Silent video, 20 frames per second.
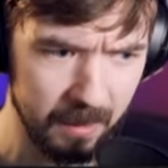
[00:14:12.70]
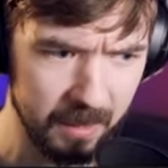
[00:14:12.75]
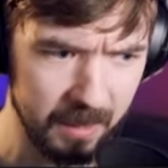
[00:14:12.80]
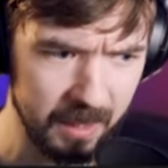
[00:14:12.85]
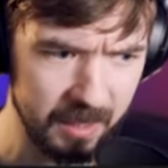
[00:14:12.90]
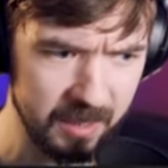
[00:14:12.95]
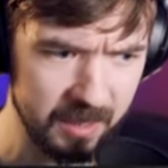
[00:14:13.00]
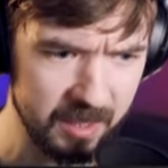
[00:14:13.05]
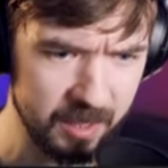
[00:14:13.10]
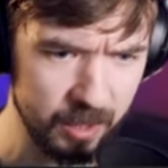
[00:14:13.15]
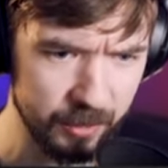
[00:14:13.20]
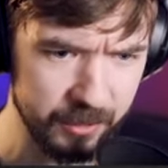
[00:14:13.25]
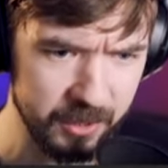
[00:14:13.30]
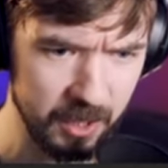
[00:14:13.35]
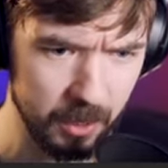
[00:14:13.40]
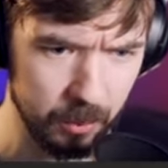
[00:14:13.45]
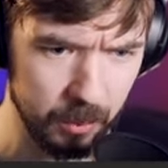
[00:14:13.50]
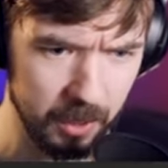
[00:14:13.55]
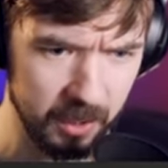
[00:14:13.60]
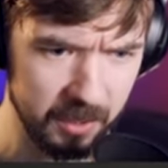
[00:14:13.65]
Okay, this stuff
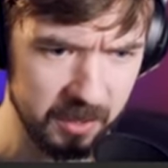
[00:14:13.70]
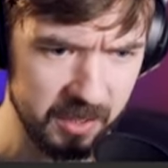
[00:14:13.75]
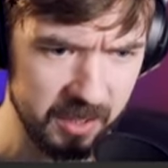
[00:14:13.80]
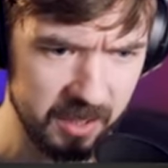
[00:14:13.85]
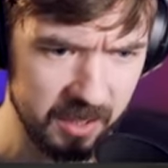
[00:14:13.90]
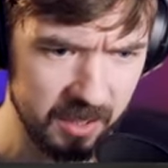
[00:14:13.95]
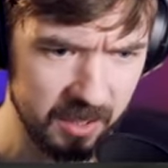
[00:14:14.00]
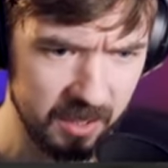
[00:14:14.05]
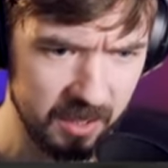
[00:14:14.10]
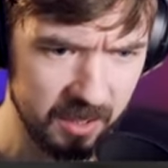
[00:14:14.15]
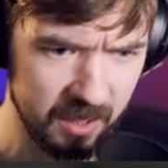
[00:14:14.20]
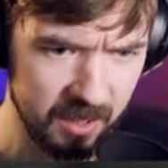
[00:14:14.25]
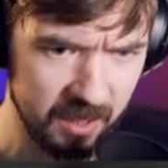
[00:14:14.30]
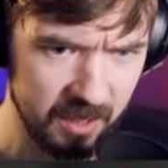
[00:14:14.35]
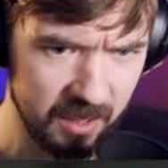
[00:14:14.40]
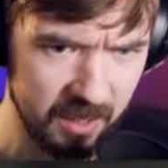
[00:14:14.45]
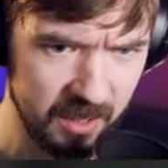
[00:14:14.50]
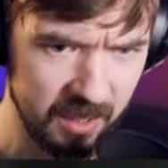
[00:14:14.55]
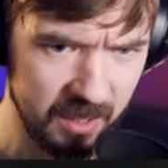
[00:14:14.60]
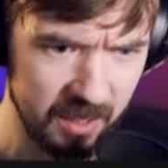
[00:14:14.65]
still works.
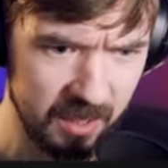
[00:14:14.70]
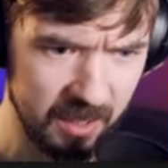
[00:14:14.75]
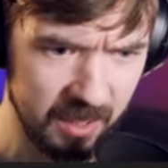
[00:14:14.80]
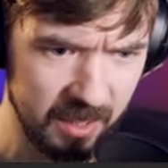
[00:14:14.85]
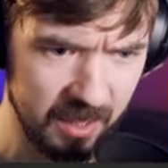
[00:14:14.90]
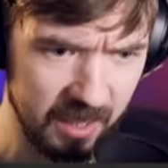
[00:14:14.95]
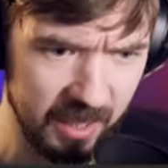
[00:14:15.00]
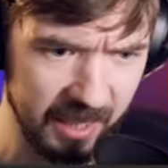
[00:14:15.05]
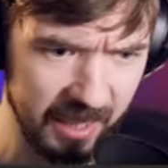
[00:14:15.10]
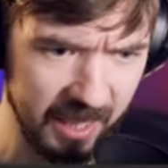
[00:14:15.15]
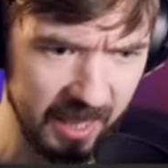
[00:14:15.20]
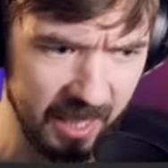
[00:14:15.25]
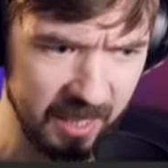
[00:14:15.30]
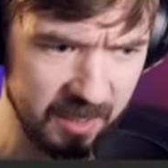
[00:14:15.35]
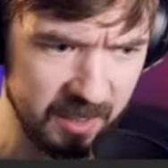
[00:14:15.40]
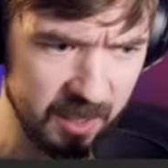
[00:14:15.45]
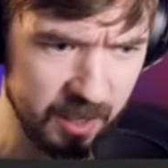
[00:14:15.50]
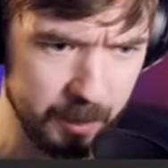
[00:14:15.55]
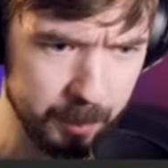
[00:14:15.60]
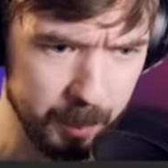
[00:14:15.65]
I
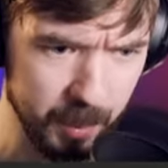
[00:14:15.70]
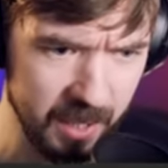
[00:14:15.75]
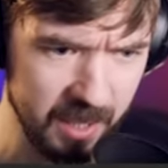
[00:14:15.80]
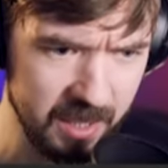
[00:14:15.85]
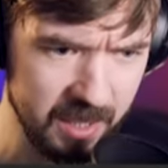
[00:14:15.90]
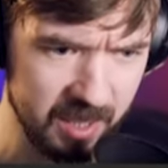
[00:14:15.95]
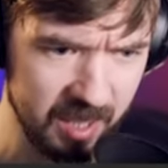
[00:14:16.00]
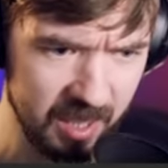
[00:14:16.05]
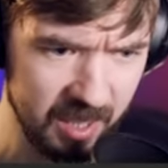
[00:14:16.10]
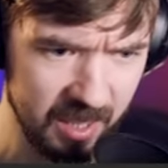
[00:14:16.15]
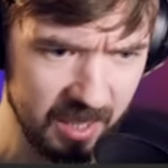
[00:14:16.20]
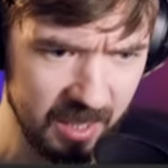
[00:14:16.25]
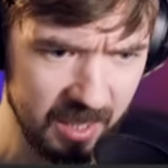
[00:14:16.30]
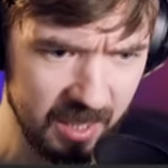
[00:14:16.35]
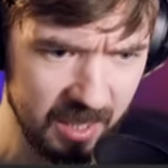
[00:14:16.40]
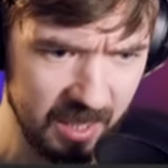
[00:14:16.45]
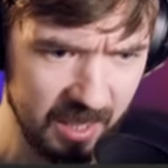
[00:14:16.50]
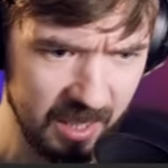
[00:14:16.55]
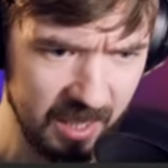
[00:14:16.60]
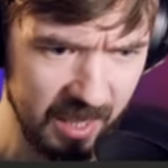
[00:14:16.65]
can't sprint.
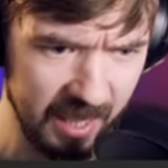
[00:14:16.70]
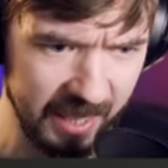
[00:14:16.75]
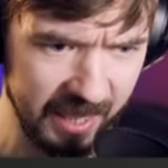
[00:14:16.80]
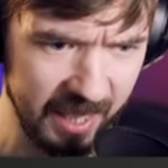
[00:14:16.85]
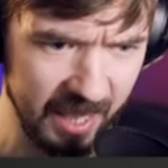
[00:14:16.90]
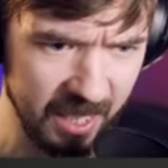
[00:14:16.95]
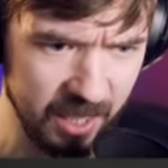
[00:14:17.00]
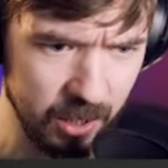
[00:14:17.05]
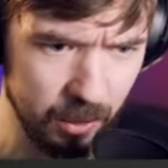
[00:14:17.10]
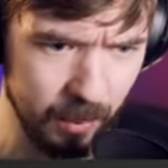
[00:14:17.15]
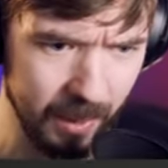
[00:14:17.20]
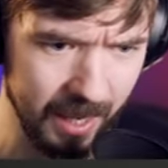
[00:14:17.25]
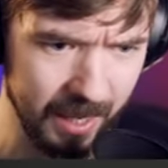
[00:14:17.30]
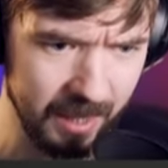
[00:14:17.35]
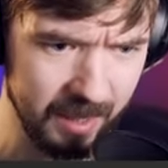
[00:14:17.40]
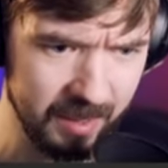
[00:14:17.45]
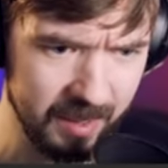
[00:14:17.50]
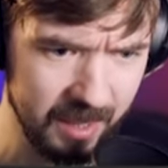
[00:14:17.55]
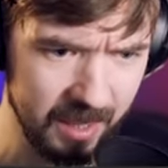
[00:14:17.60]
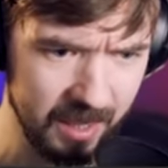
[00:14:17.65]
I can't do
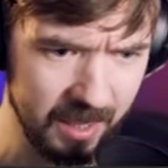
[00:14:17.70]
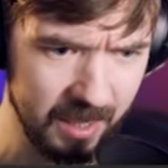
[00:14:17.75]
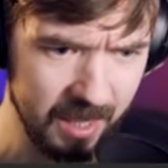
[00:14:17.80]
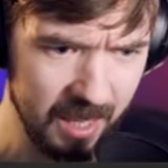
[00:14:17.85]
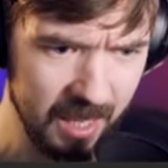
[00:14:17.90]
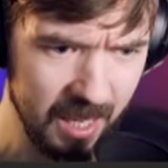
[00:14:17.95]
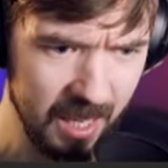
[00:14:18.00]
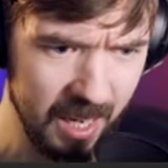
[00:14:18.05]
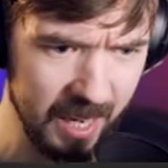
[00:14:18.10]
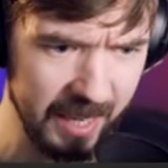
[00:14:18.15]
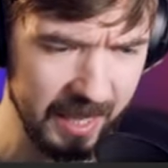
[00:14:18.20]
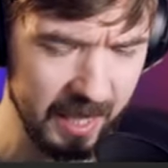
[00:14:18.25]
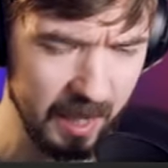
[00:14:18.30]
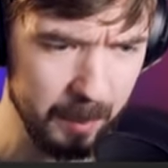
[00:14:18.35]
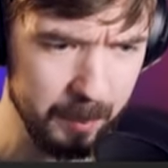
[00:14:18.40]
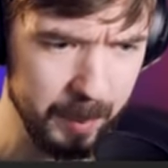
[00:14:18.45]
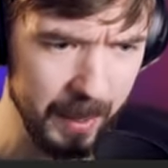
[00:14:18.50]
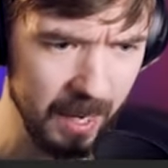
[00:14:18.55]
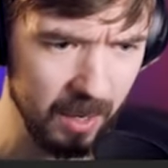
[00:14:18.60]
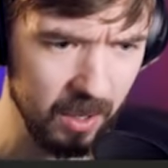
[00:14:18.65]
anything. I
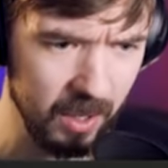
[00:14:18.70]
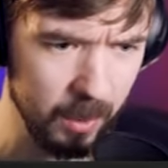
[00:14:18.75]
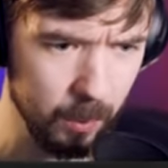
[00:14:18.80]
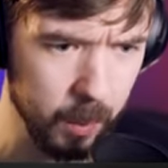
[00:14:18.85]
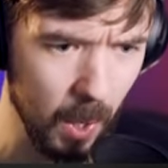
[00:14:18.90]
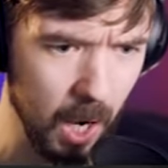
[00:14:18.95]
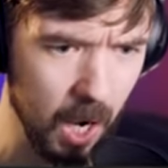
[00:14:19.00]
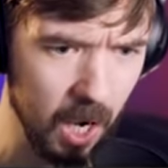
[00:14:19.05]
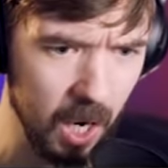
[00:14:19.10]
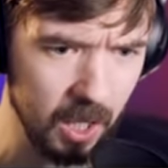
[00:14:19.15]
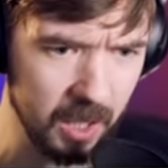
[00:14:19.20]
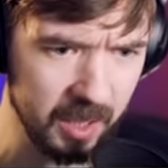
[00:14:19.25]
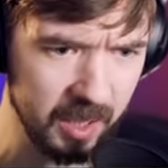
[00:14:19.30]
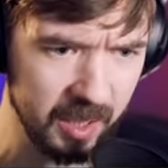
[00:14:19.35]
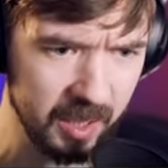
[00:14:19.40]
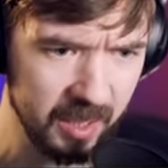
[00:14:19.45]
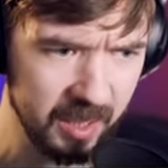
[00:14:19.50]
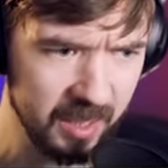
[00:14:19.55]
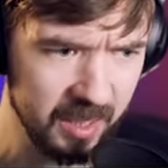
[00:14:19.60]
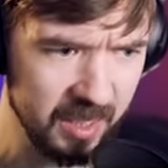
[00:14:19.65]
can barely walk.
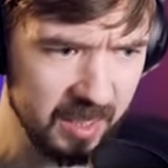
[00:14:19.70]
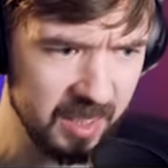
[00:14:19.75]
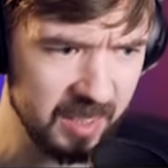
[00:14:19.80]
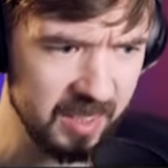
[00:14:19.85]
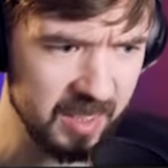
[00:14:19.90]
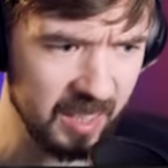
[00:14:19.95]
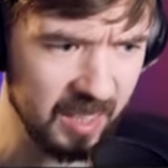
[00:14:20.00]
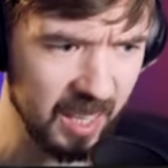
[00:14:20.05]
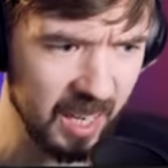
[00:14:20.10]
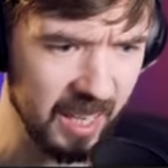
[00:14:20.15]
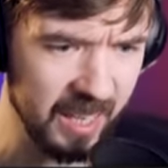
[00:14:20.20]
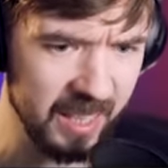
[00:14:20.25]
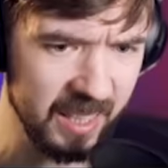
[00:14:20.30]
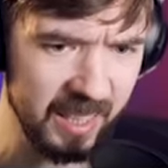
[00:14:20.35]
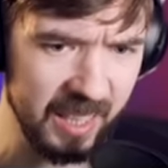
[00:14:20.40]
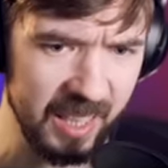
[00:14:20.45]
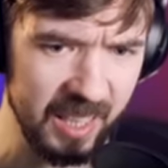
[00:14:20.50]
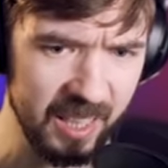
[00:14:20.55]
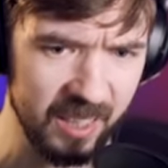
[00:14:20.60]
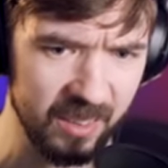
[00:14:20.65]
Is the guy
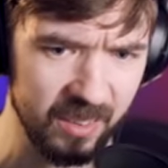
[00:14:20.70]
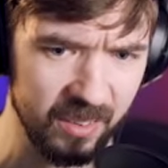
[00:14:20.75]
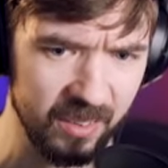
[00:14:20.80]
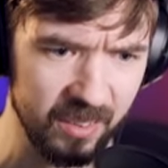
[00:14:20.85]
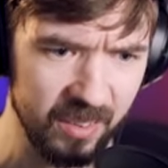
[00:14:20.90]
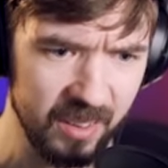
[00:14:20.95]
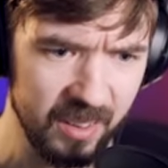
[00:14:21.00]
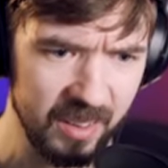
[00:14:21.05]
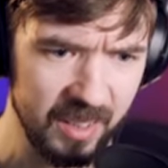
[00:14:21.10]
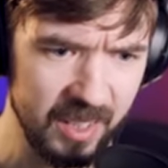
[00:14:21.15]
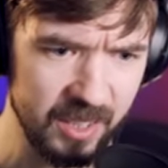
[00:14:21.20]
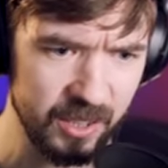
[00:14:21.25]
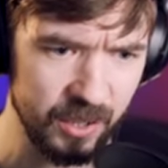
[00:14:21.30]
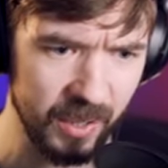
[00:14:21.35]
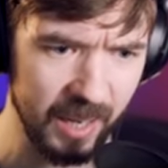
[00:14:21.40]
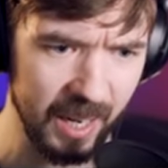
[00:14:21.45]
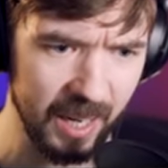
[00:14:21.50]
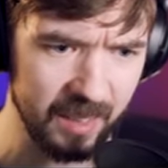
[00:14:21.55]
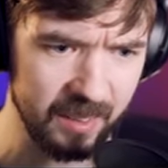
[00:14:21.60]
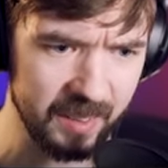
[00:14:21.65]
in here? Is
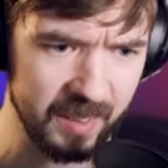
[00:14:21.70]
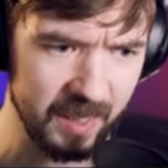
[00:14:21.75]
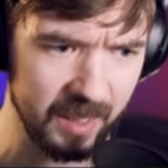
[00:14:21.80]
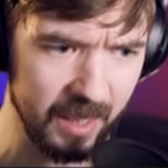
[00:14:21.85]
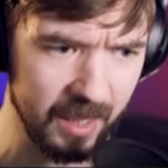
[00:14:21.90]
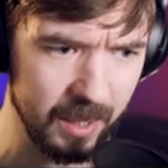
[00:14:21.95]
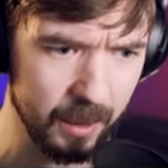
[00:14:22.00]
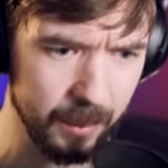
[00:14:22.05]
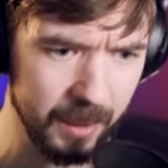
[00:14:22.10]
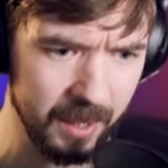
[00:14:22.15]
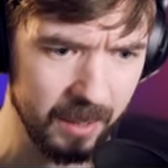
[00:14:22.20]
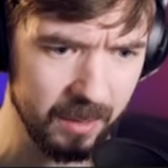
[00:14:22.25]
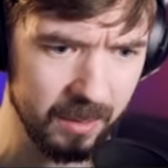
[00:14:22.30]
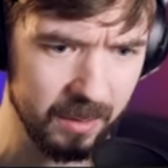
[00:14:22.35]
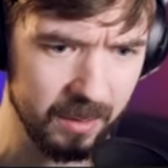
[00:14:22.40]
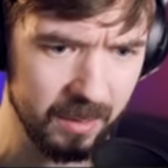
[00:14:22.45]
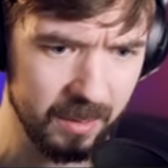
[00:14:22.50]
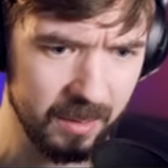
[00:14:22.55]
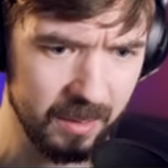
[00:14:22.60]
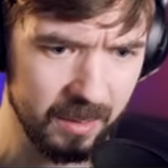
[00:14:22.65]
there a health kit anywhere?